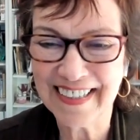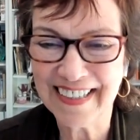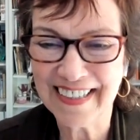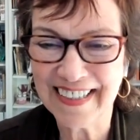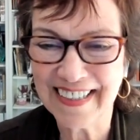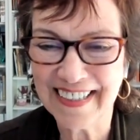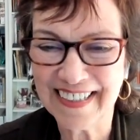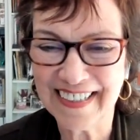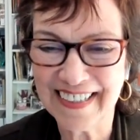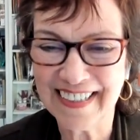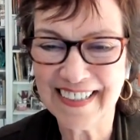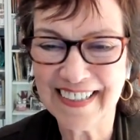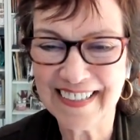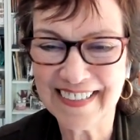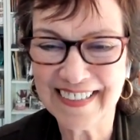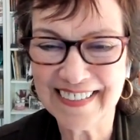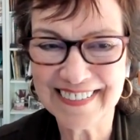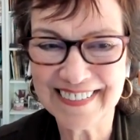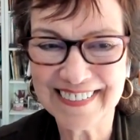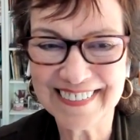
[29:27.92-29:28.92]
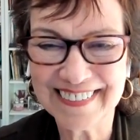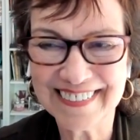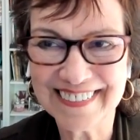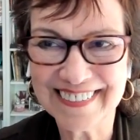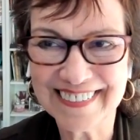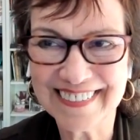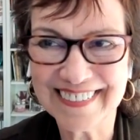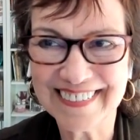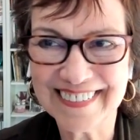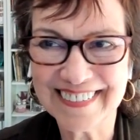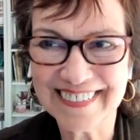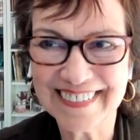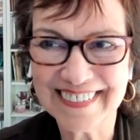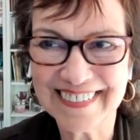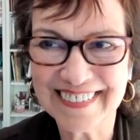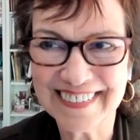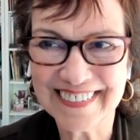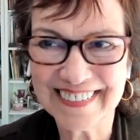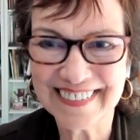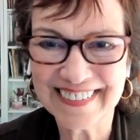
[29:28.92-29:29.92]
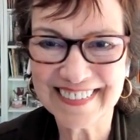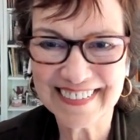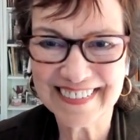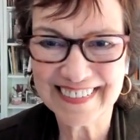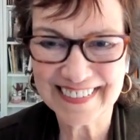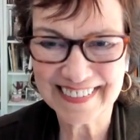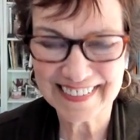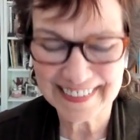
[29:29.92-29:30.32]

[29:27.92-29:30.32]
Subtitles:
No words are spoken by the person on screen.